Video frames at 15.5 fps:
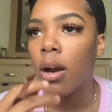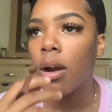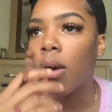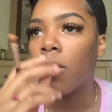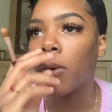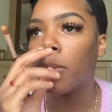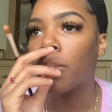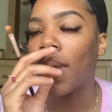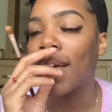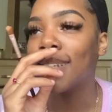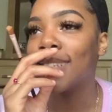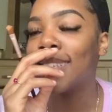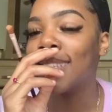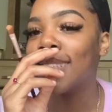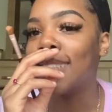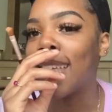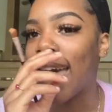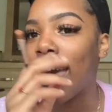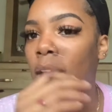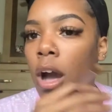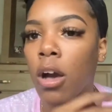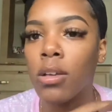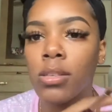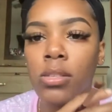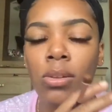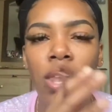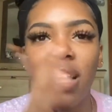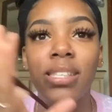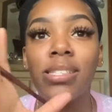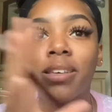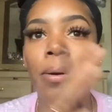Not just that, also
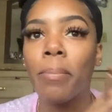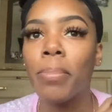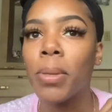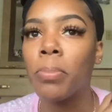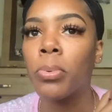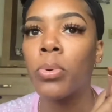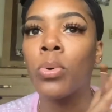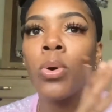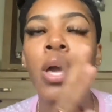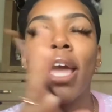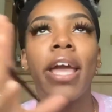like some people,